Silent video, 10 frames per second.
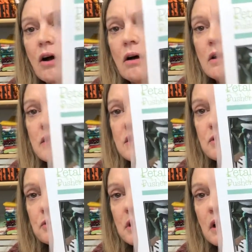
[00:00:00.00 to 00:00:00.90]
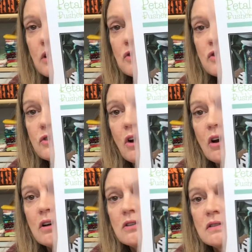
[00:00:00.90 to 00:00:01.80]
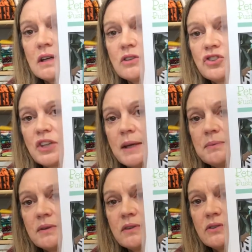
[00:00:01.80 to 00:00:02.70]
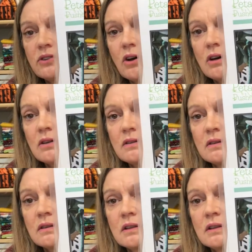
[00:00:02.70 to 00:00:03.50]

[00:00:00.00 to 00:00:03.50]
all the different colored stars and shapes of the stars.